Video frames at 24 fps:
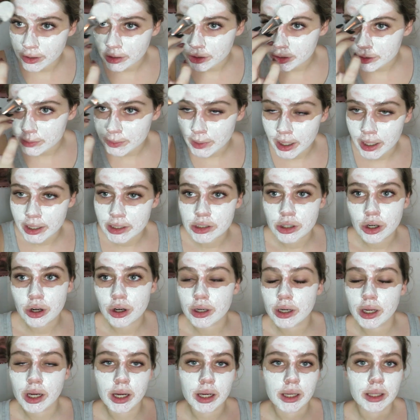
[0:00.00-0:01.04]
use my
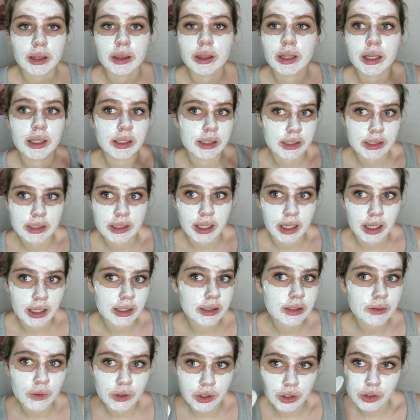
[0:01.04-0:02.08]
toner, it
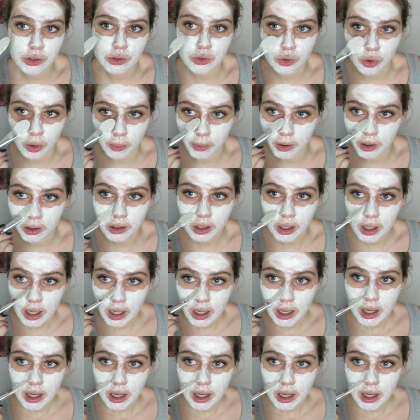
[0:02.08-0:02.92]
stings, which is normal.